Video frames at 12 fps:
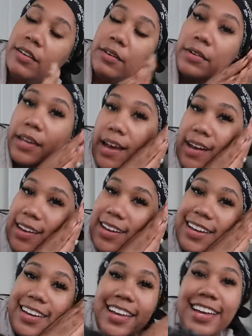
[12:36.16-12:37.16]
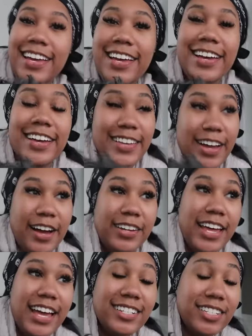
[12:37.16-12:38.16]
Oh, y'all. Y'all,
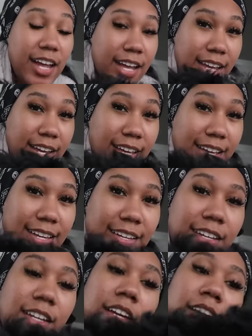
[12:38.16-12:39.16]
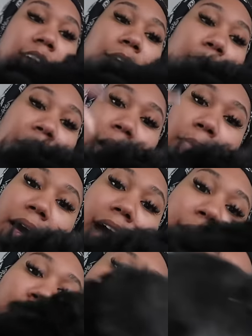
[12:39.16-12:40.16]
last night, Papa,
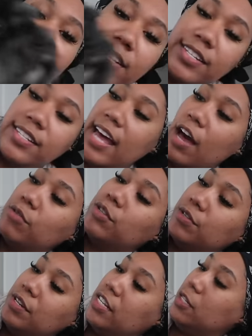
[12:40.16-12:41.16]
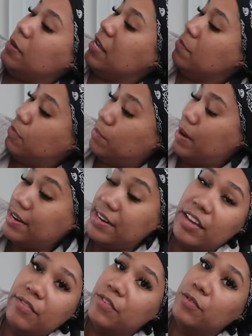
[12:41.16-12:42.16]
I'm trying to talk to these people. My
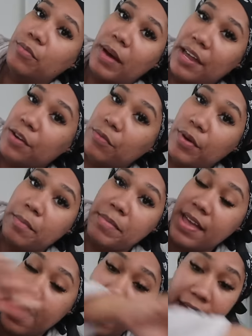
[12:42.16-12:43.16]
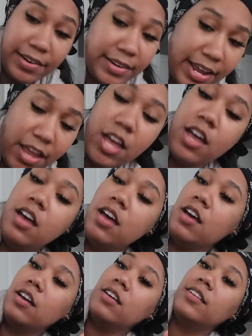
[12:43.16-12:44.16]
nephew about to wear me out today.
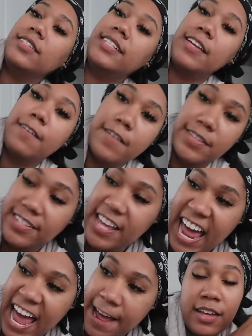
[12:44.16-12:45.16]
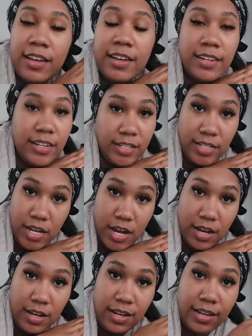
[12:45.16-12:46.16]
Sit down. Listen,
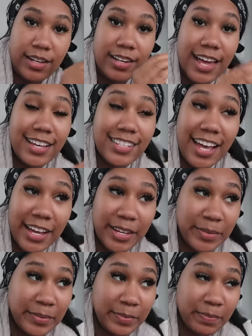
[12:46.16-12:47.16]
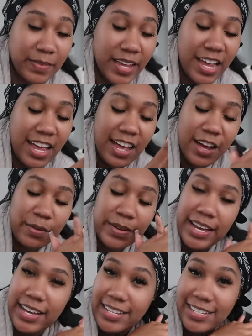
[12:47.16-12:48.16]
y'all. Last night, we
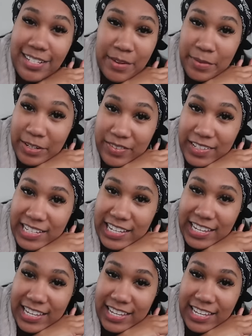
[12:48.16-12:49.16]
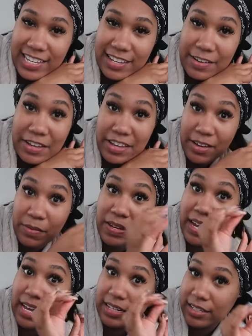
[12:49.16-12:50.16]
had so much fun. We
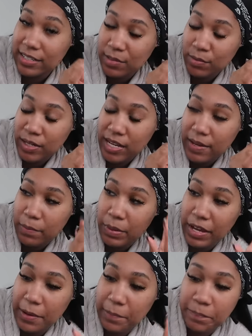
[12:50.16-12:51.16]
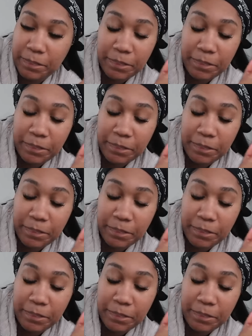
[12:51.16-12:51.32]
got a little too lit, but